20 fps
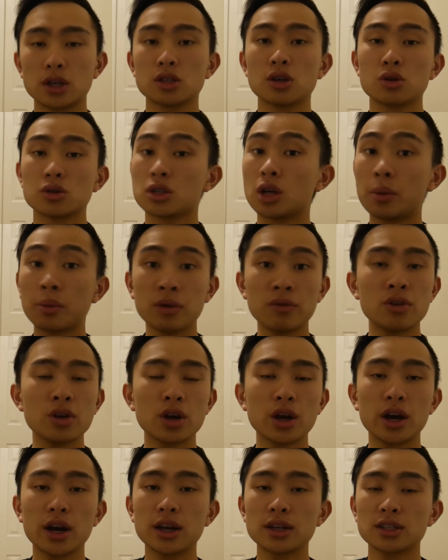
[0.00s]
so some of you
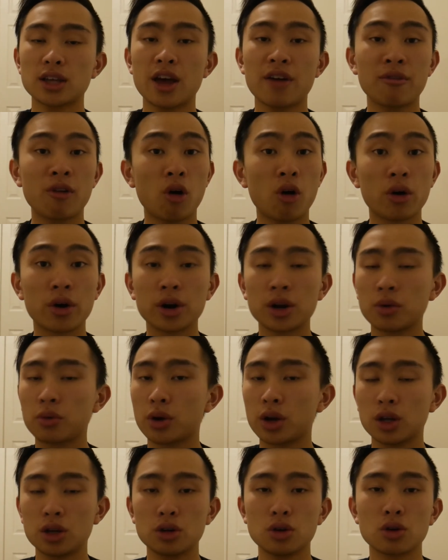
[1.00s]
guys have already
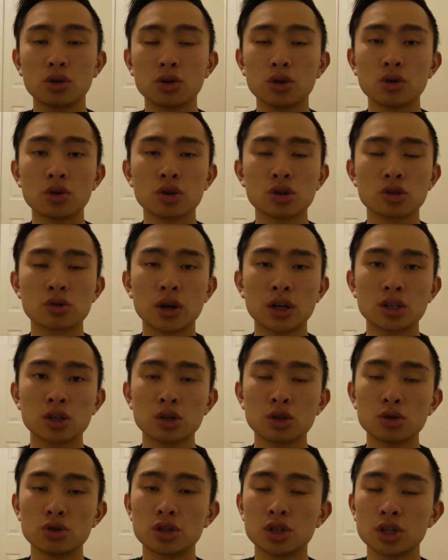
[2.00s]
written your New Year's
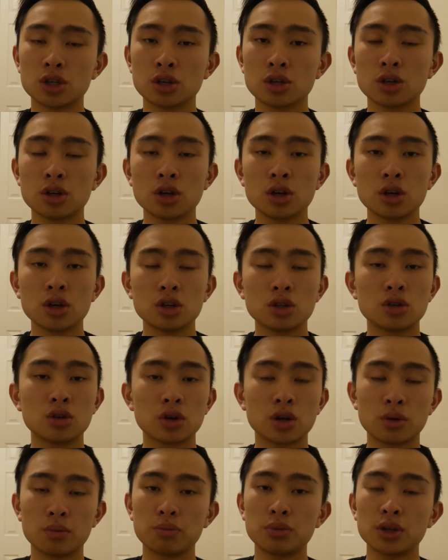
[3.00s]
resolution to
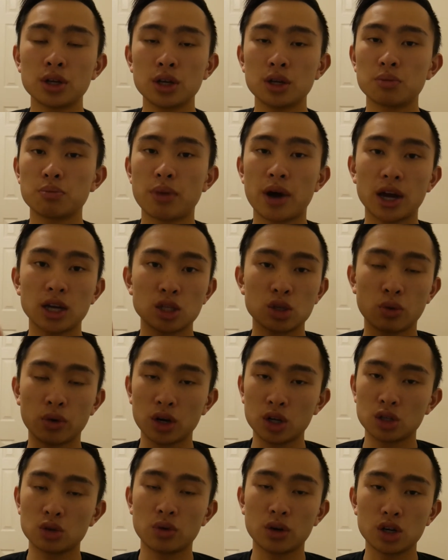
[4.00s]
complete by
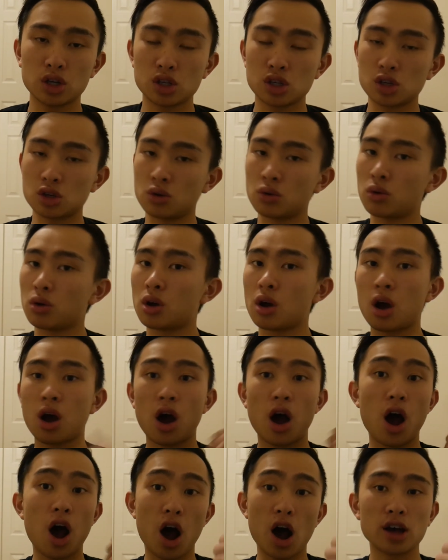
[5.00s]
2022.
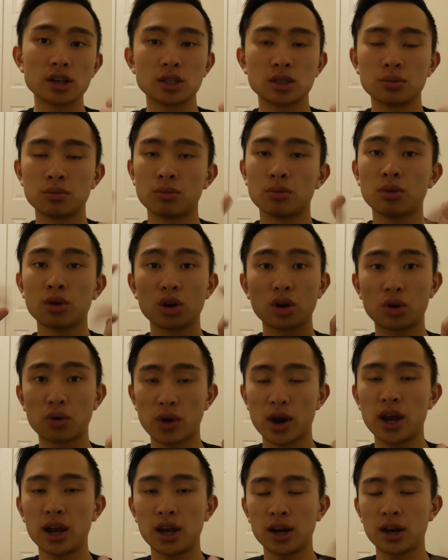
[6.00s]
Awesome,
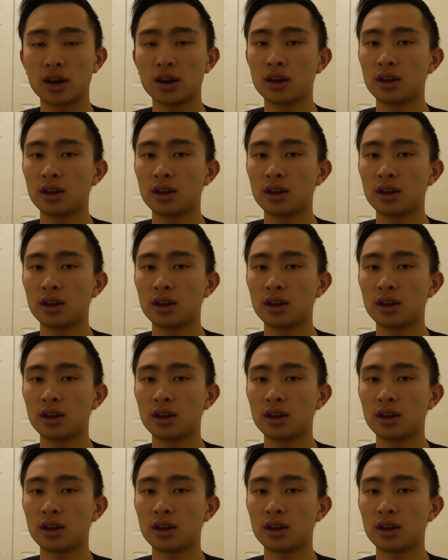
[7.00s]
great.